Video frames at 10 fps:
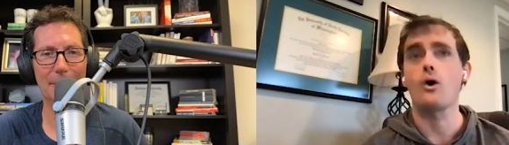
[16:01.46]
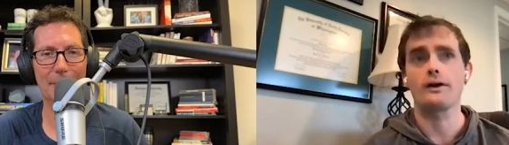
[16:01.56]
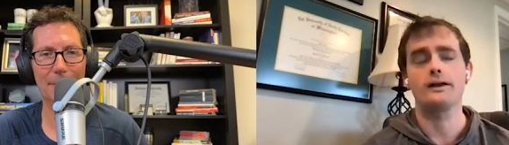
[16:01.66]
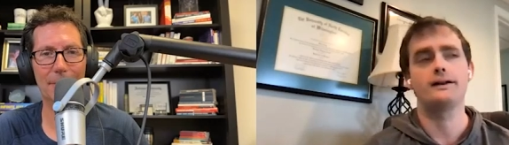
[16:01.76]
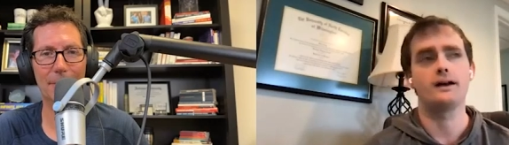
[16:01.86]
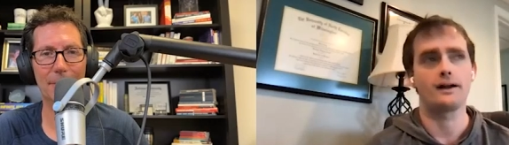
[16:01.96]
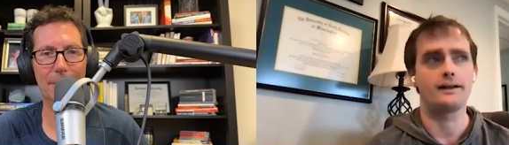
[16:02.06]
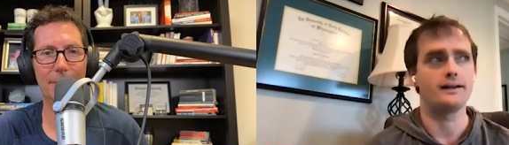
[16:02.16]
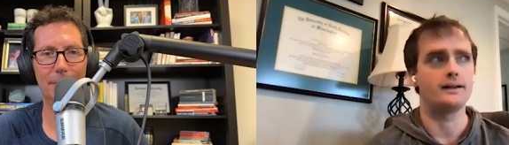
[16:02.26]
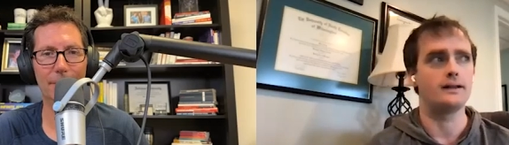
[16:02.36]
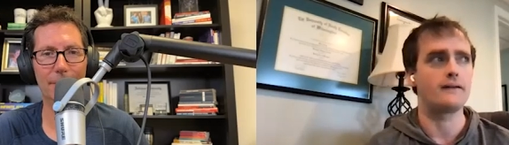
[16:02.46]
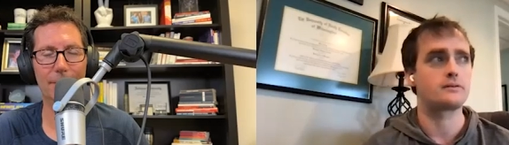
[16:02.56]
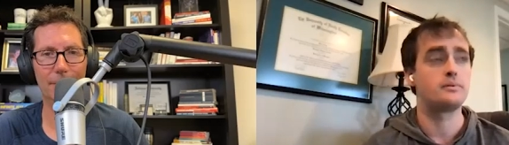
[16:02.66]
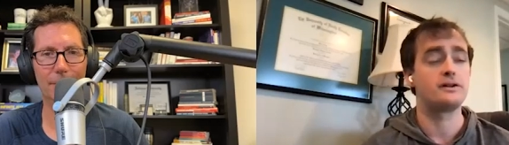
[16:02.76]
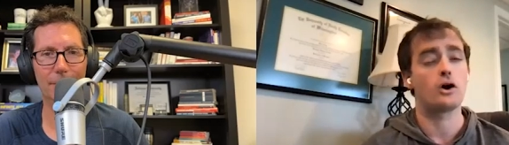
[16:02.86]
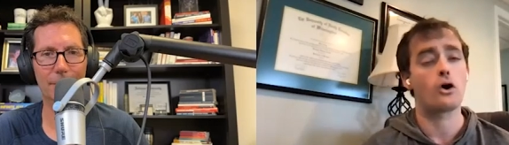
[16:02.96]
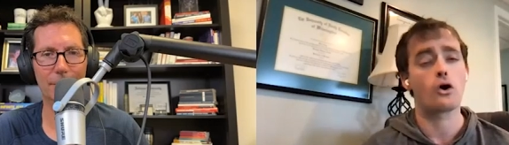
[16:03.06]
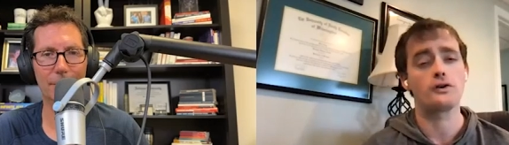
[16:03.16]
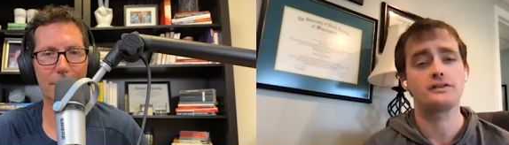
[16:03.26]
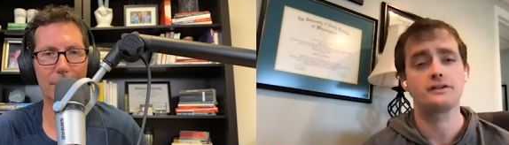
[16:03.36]
Speaker 1: on it and not in it. And that's been
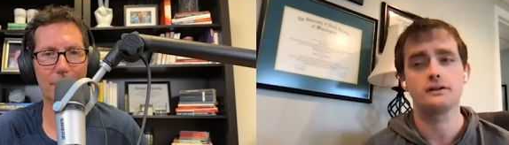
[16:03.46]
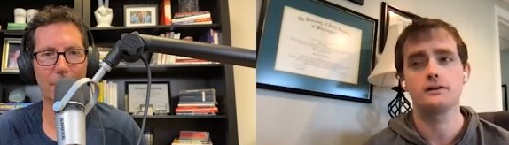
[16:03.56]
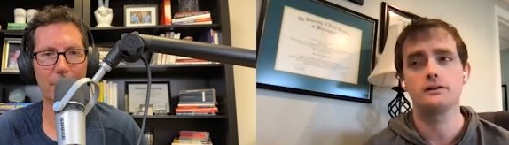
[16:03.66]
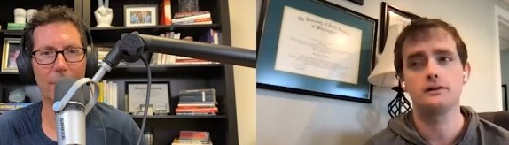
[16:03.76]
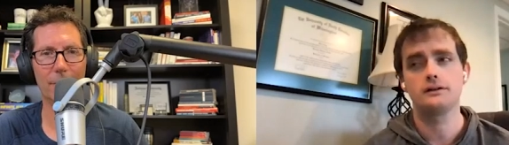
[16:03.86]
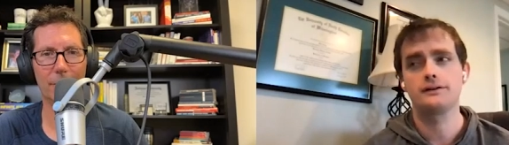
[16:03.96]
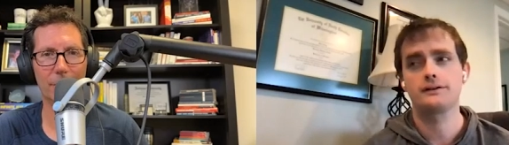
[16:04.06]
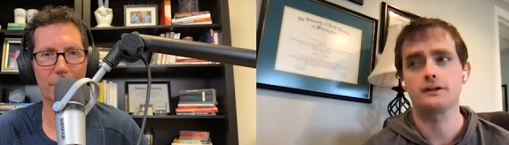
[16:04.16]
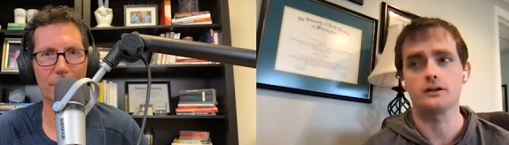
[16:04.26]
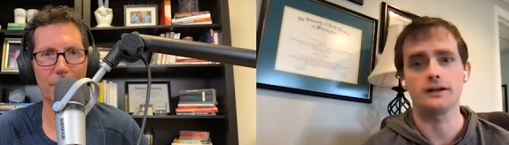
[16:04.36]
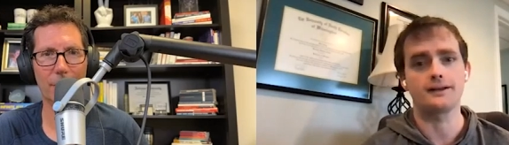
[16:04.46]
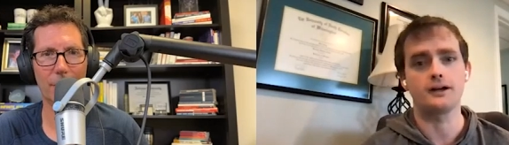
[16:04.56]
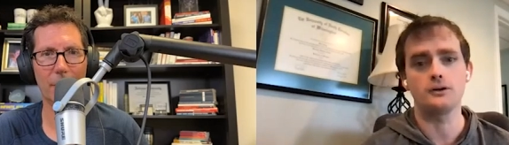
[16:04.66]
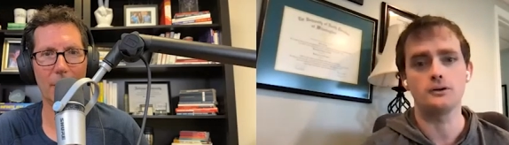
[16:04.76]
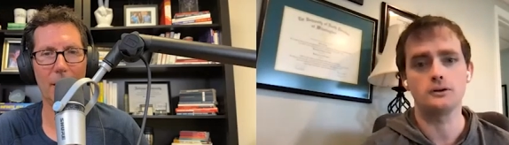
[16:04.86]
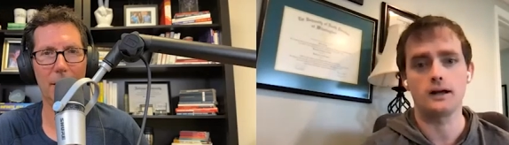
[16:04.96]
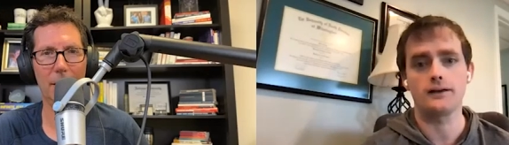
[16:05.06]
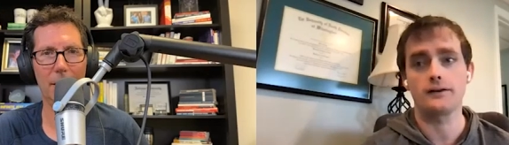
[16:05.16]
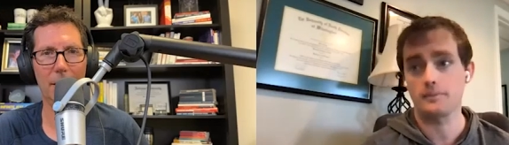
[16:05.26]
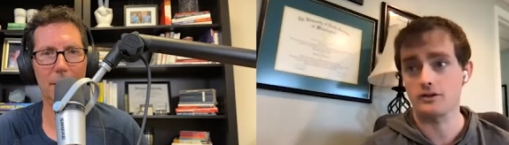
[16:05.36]
hard to let go,
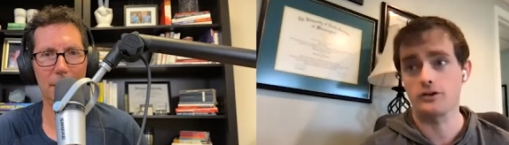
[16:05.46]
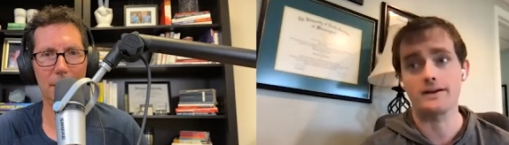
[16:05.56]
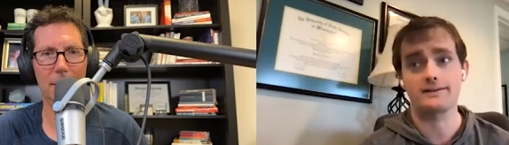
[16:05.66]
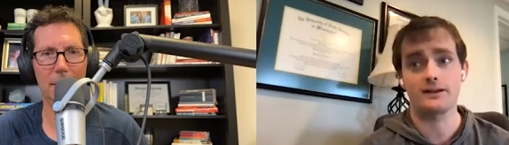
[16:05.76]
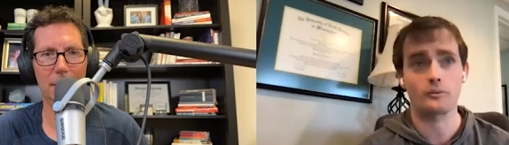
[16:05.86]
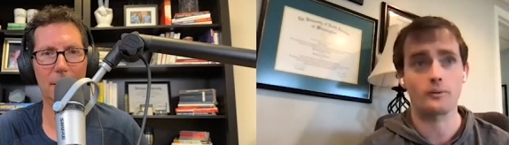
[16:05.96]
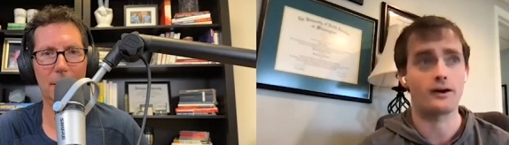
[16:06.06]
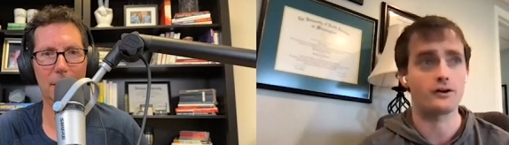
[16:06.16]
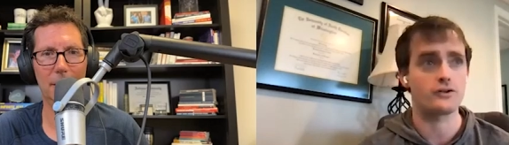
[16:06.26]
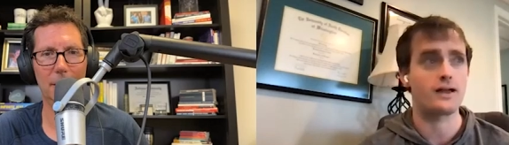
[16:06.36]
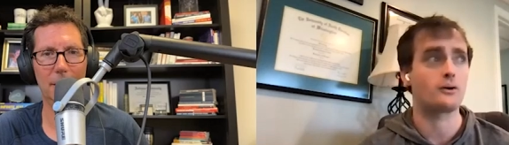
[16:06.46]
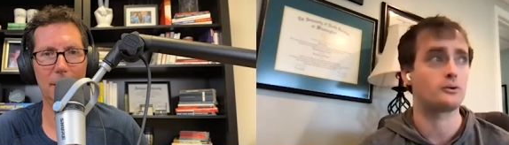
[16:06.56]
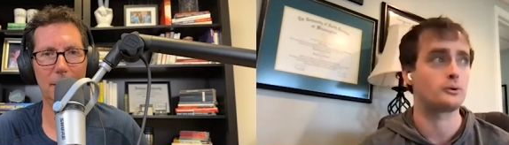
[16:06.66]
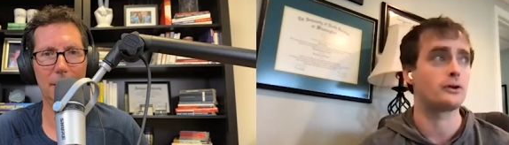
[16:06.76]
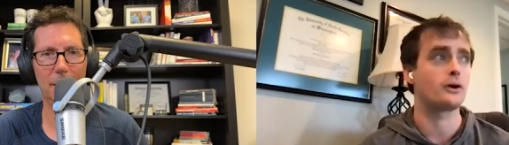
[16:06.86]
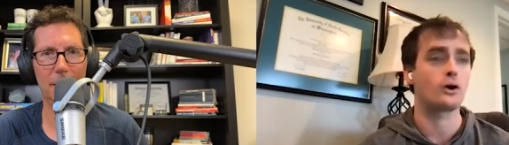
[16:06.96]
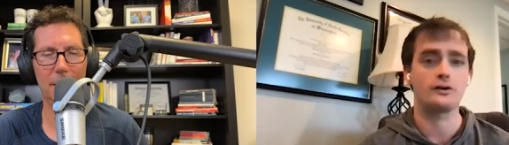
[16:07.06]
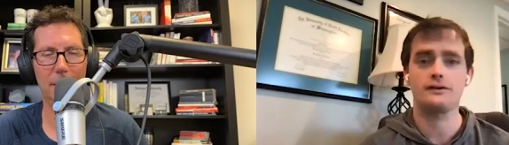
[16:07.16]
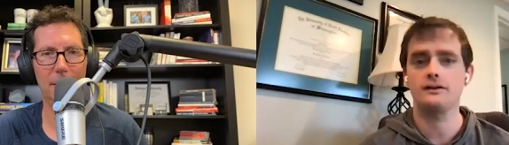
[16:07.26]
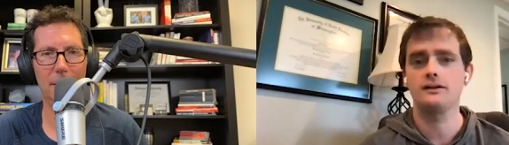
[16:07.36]
especially that sales manager. That was really
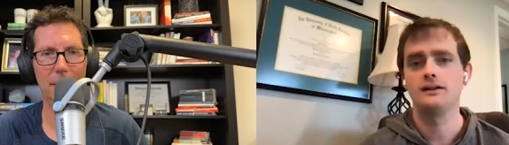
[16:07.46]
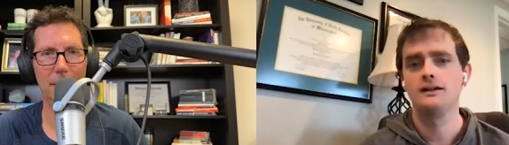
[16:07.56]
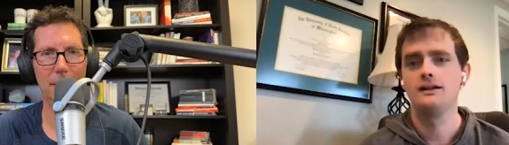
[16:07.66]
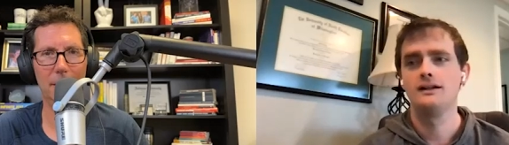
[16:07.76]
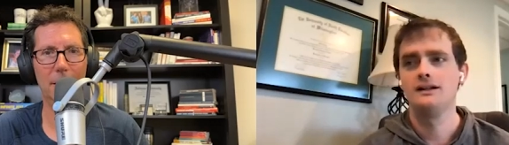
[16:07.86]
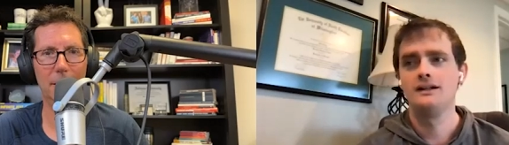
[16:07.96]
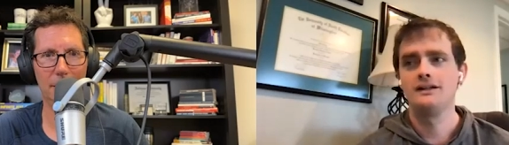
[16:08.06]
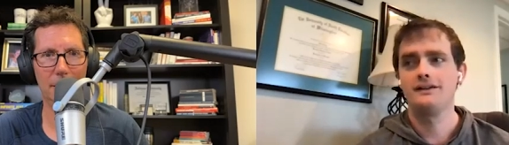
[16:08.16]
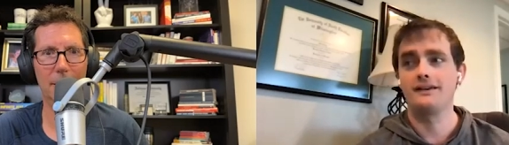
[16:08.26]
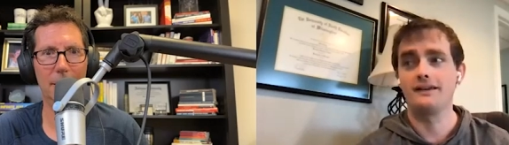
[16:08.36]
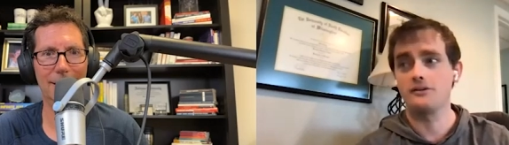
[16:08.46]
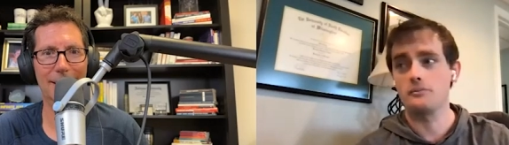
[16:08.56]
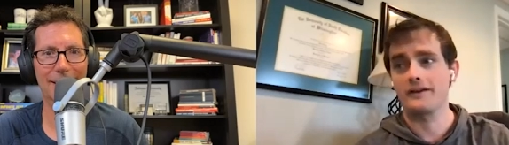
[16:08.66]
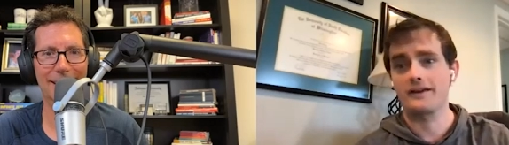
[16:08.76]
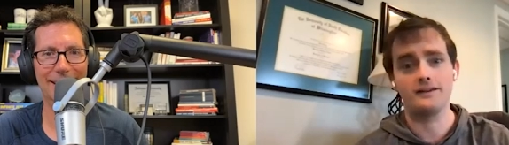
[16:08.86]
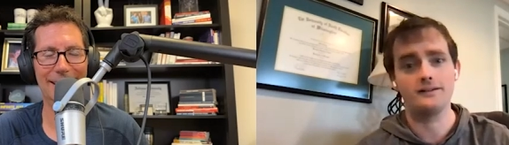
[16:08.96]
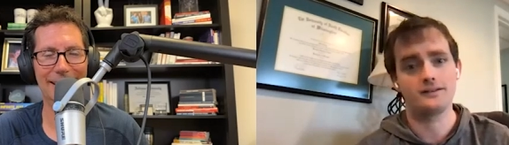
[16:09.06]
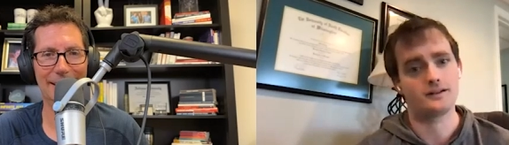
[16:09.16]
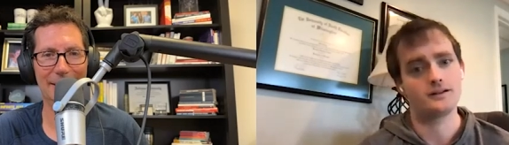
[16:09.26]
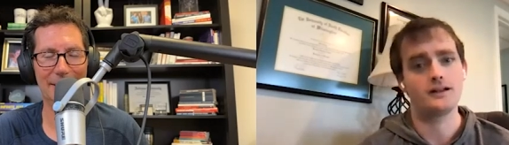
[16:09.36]
hard to give him the
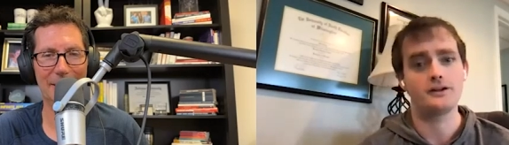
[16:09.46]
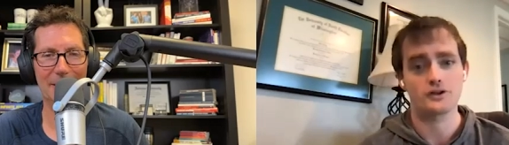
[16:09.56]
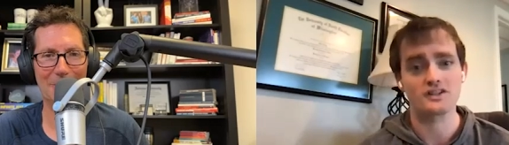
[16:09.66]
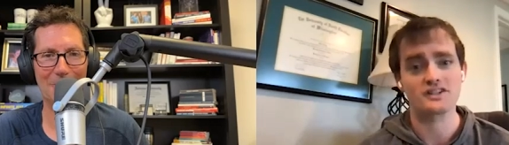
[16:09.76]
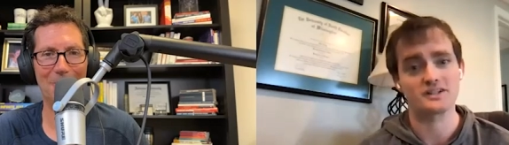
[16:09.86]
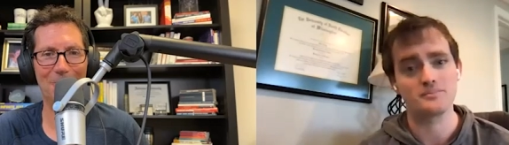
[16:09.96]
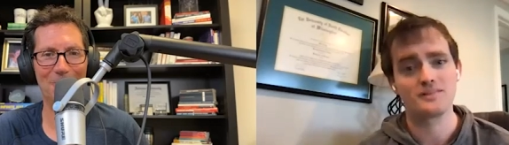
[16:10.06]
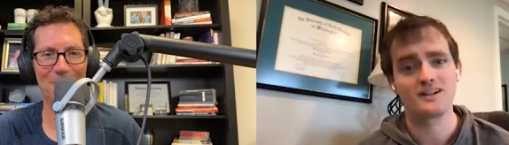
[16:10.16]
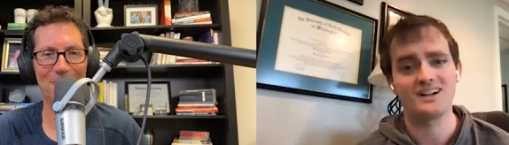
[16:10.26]
keys and trust him